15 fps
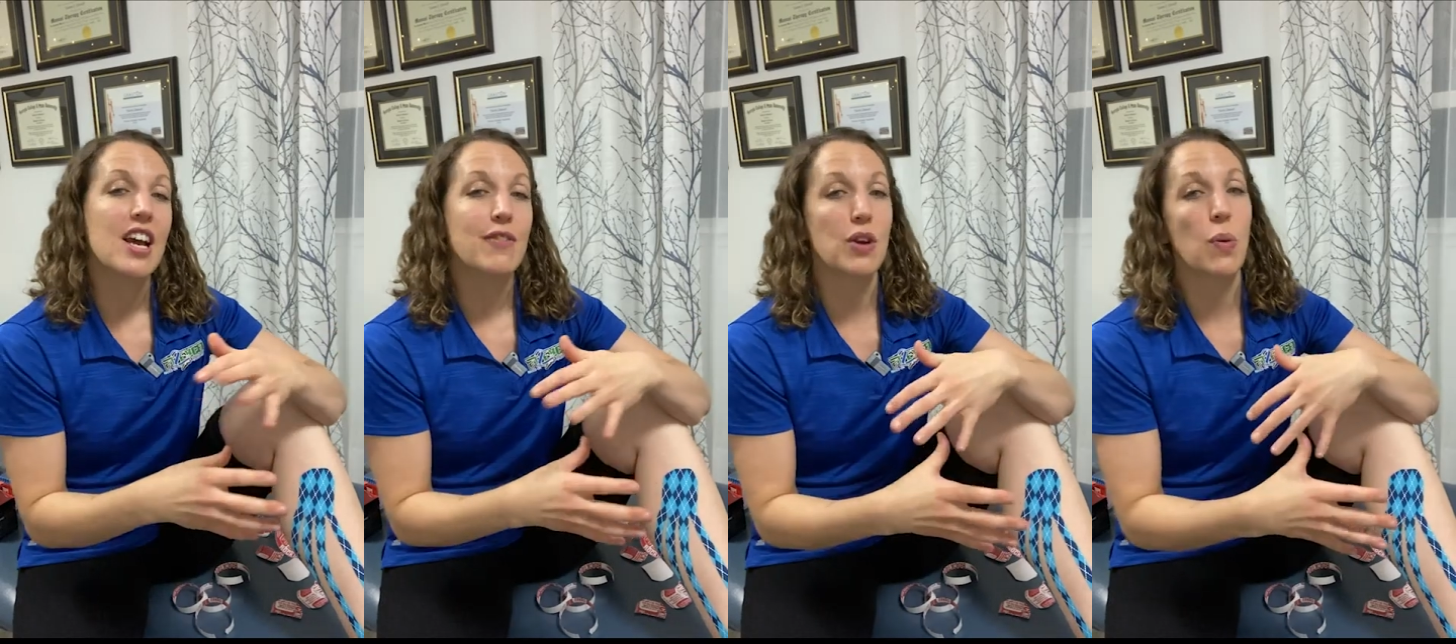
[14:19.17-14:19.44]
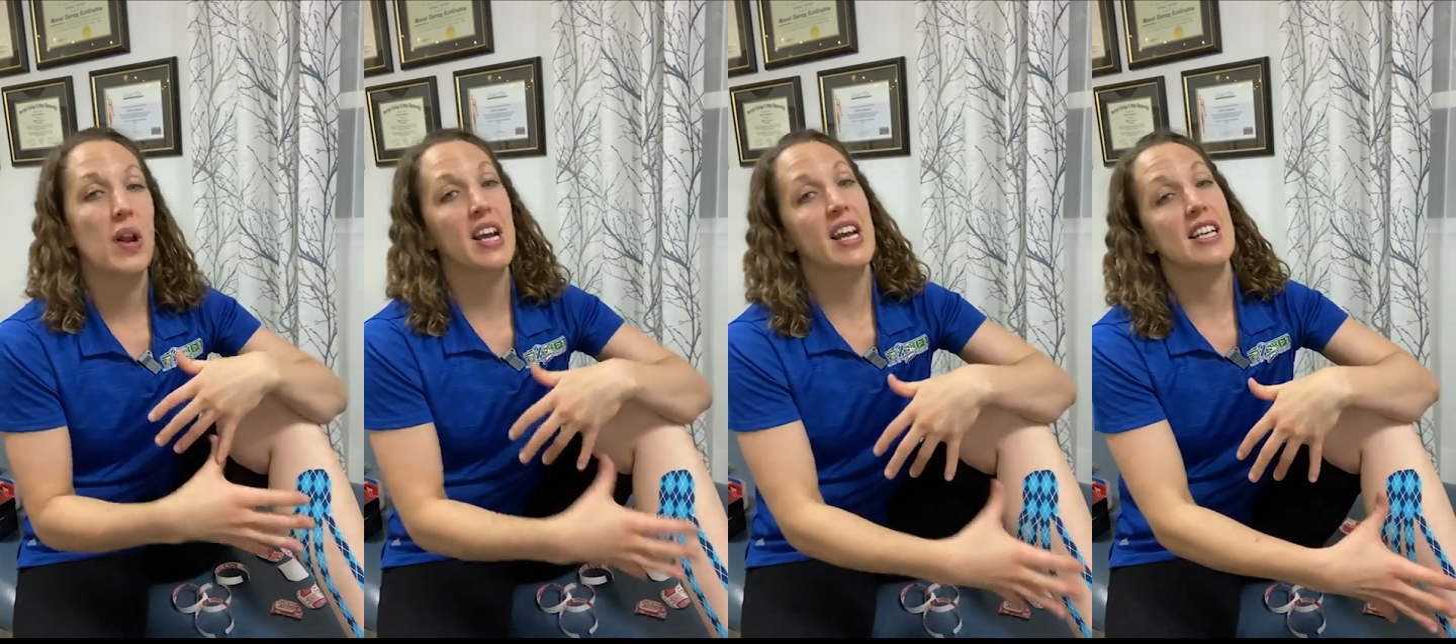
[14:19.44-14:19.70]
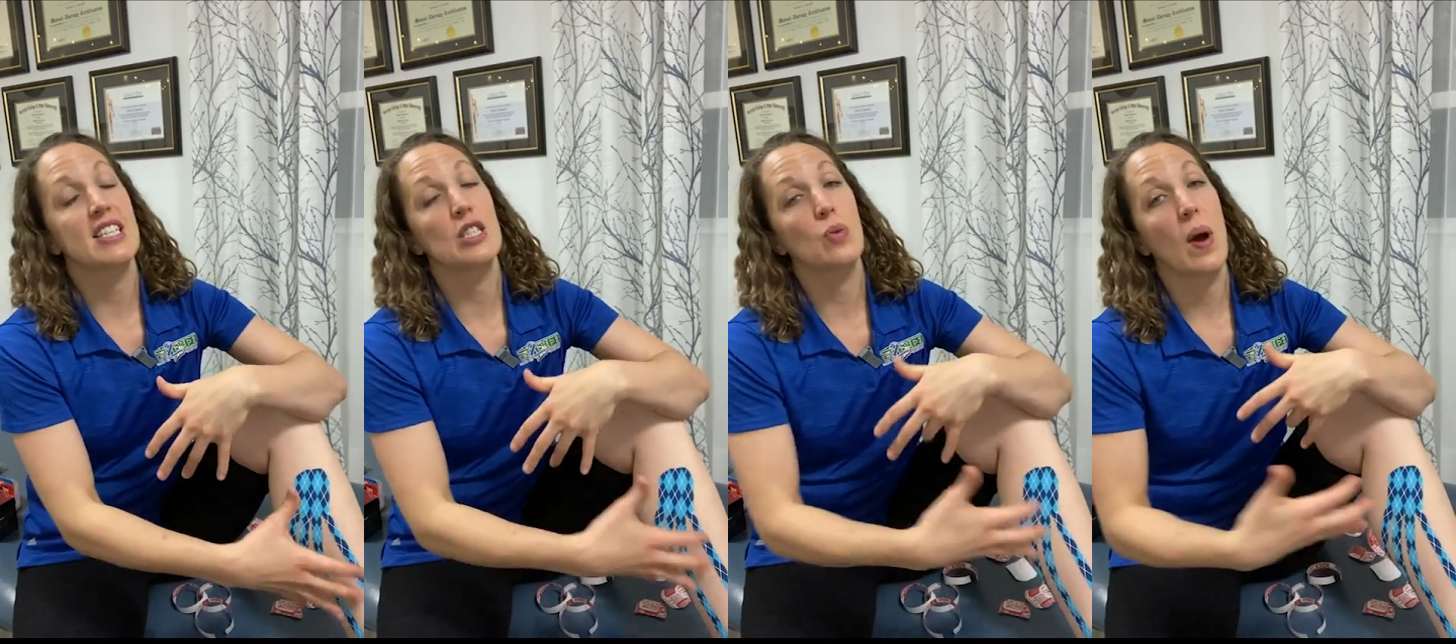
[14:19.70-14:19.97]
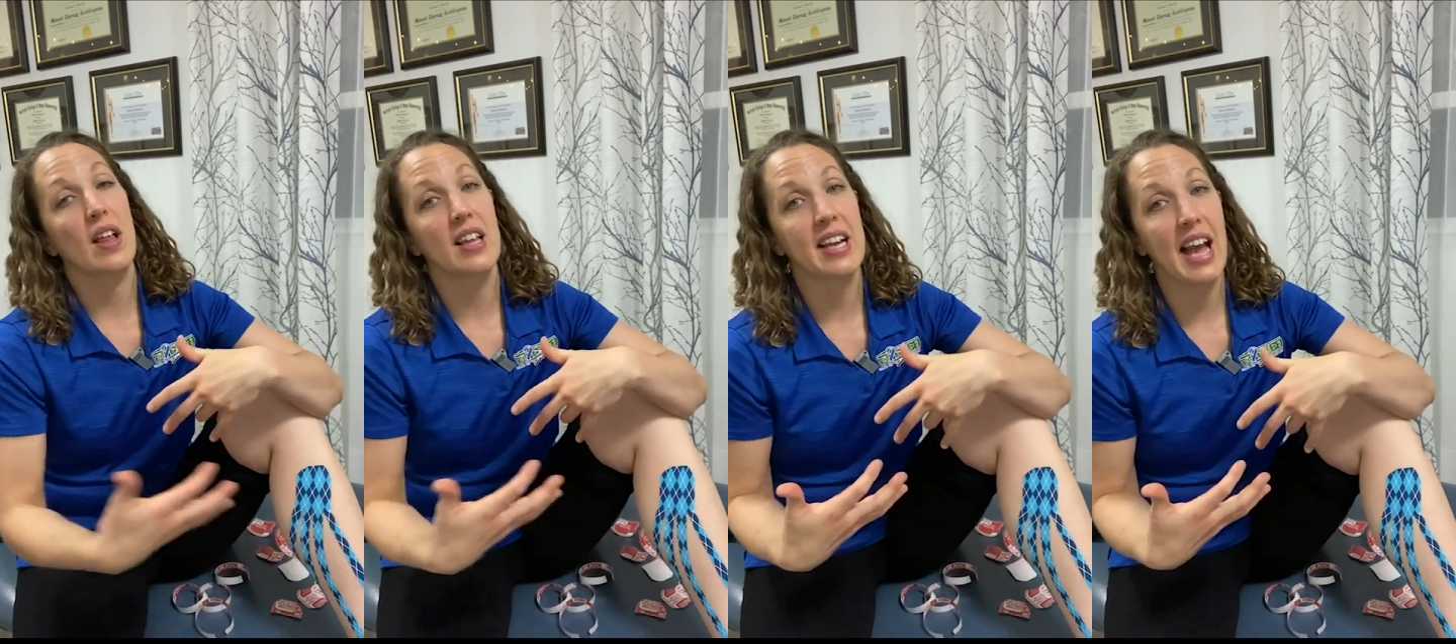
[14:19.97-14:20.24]
If you want to get
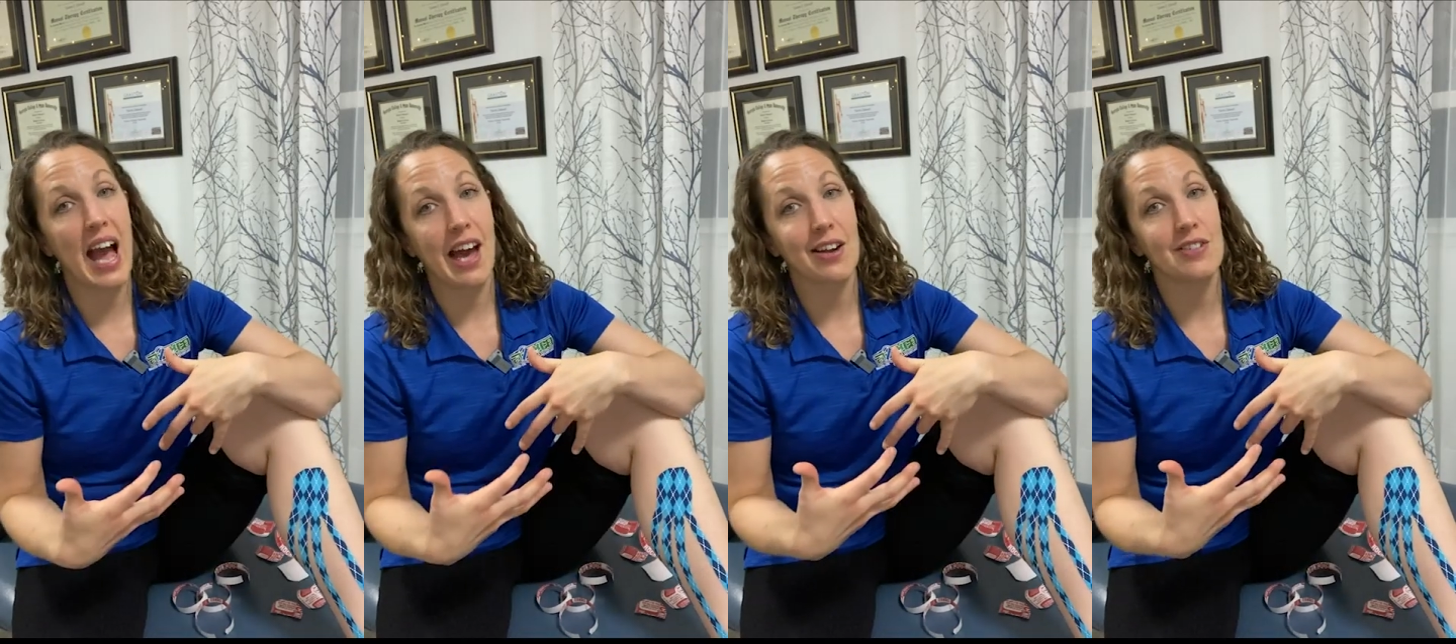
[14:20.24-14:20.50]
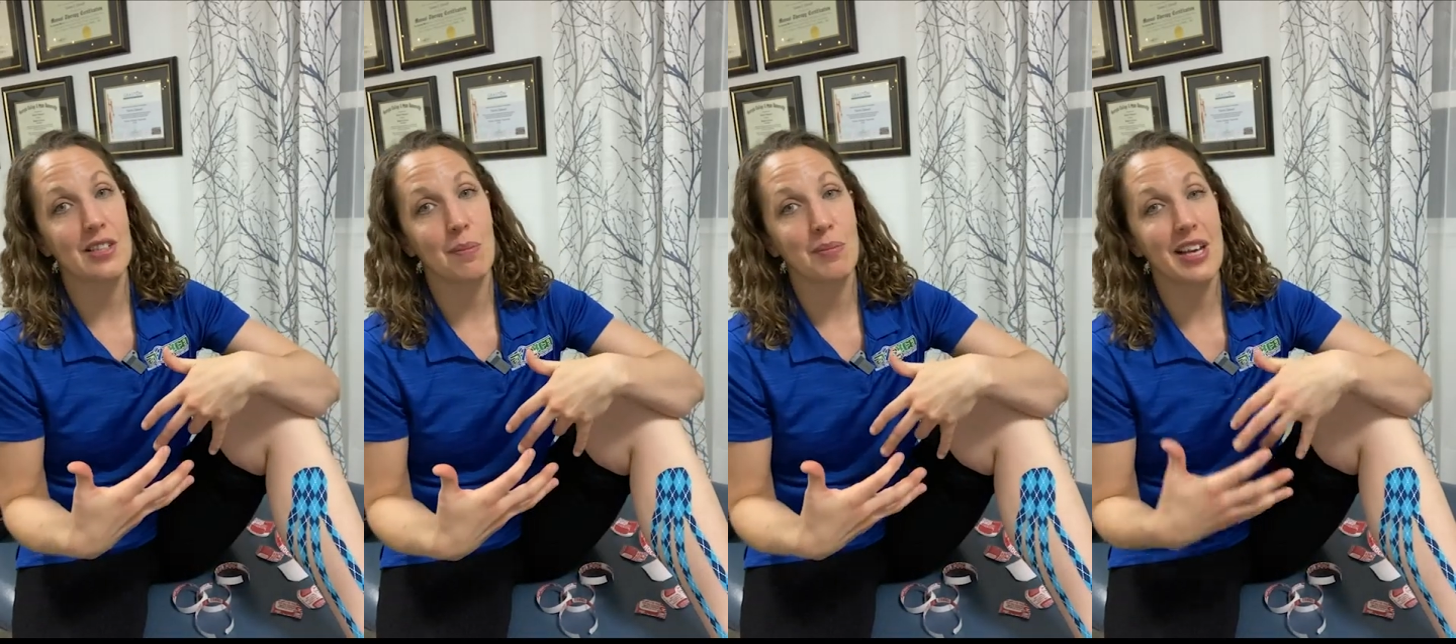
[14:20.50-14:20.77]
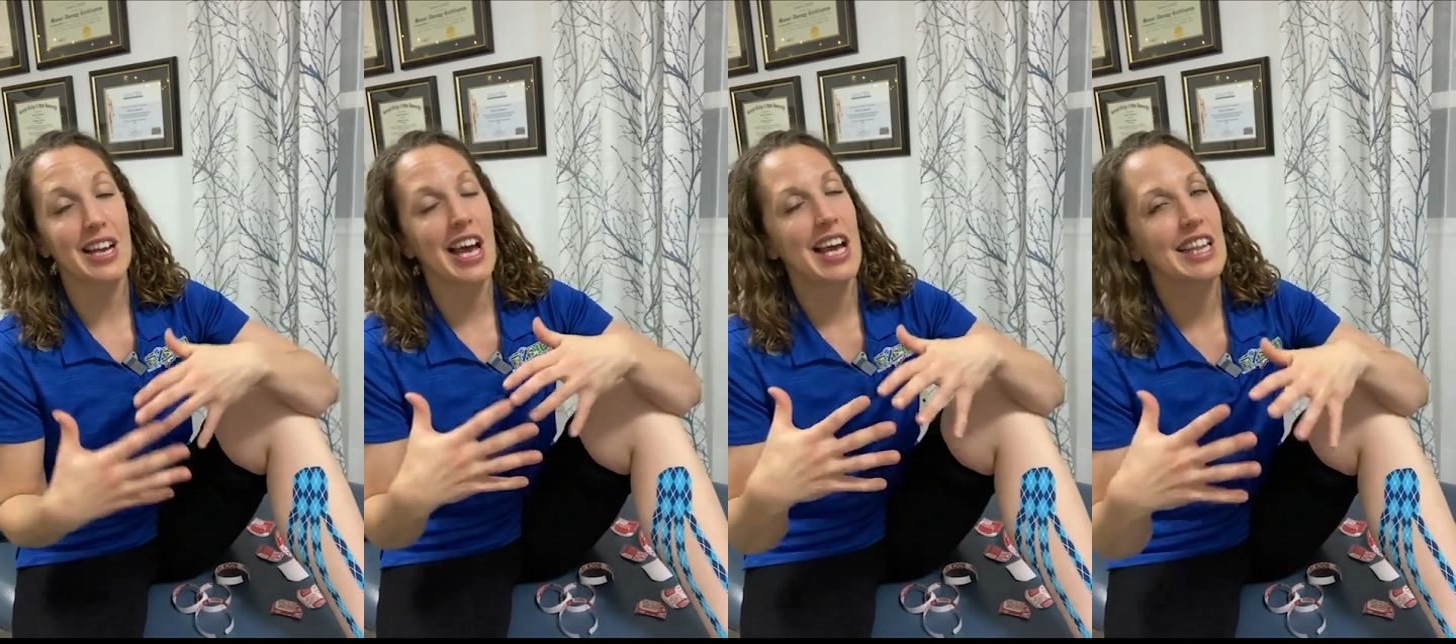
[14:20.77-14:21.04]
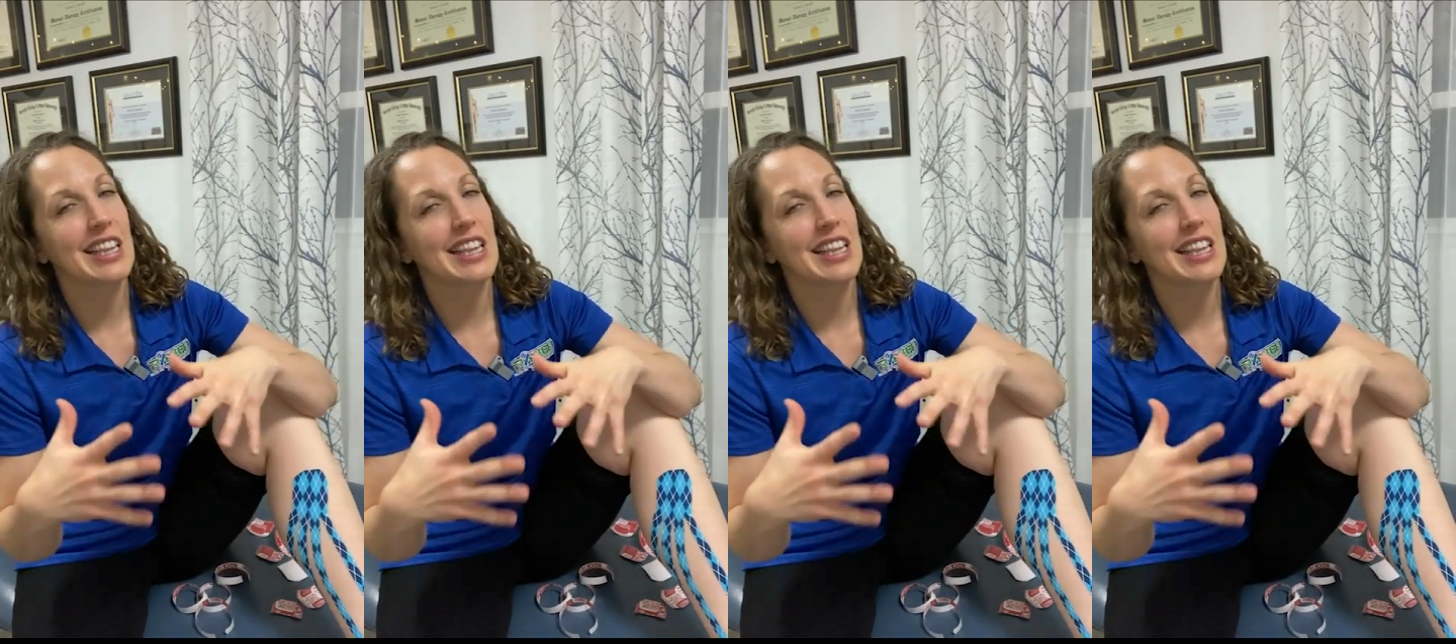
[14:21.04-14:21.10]
swelling out of something,